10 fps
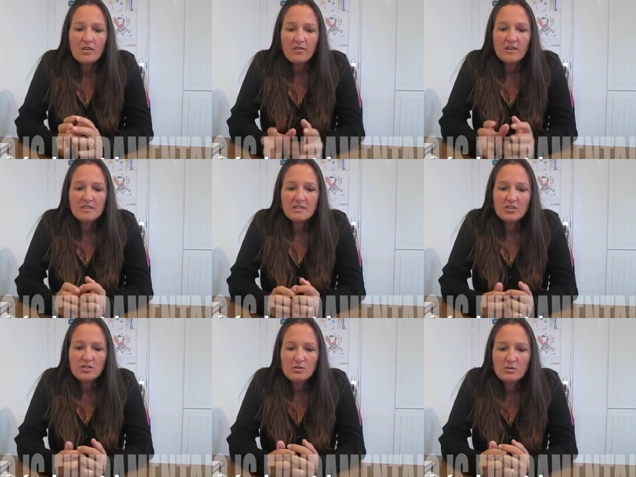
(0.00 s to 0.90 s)
First
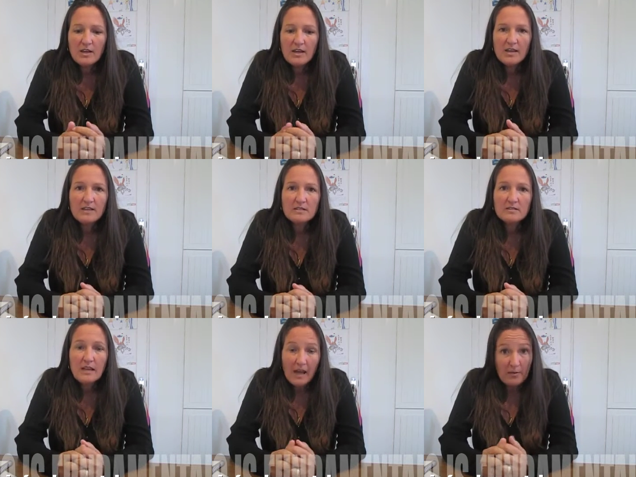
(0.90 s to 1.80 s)
issue
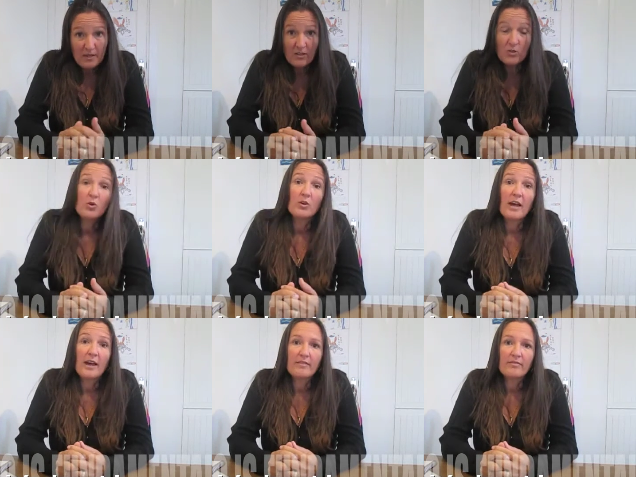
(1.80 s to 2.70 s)
is timing in your
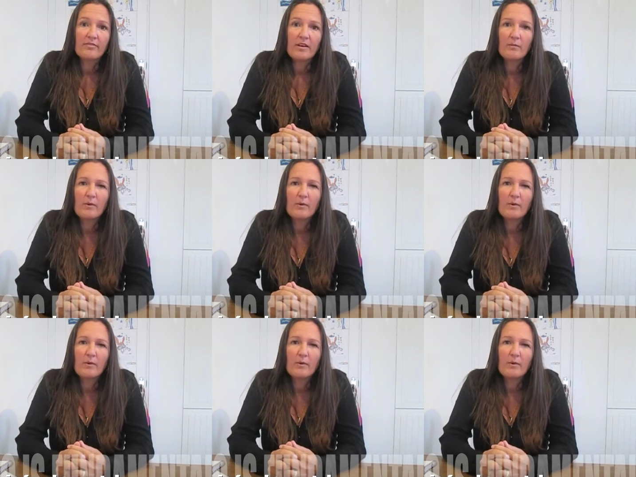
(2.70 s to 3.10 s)
life.